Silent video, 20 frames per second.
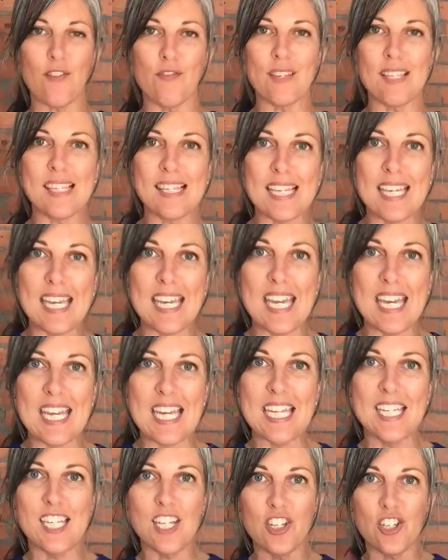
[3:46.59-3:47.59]
Obviously,
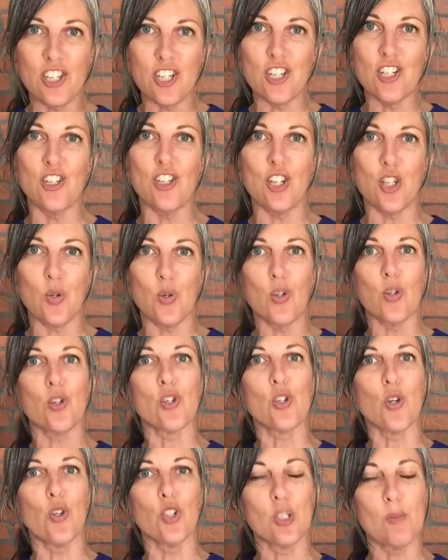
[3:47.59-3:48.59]
in addition to your
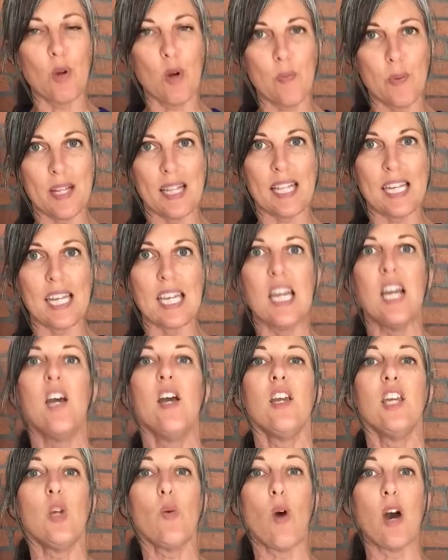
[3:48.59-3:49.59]
shoulder mobility,
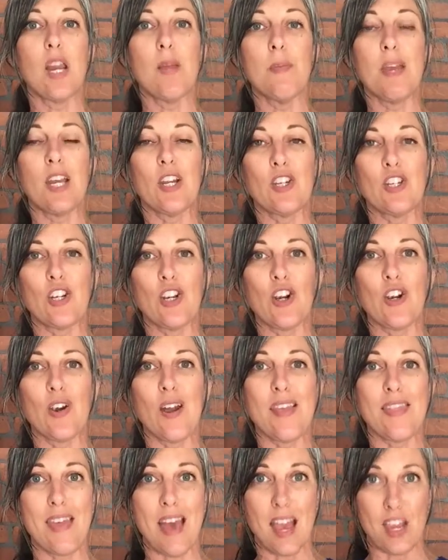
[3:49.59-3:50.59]
you wanna make
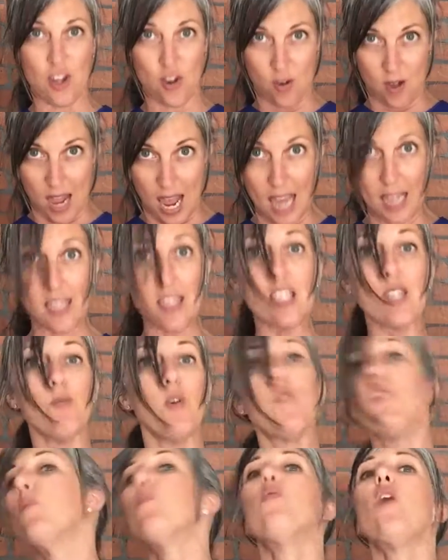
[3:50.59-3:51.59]
sure that your neck is
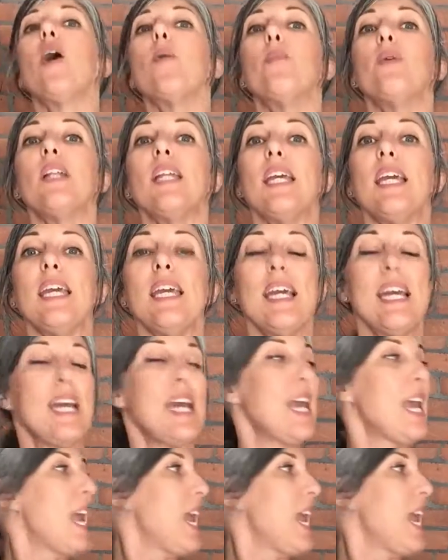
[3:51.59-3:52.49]
moving properly,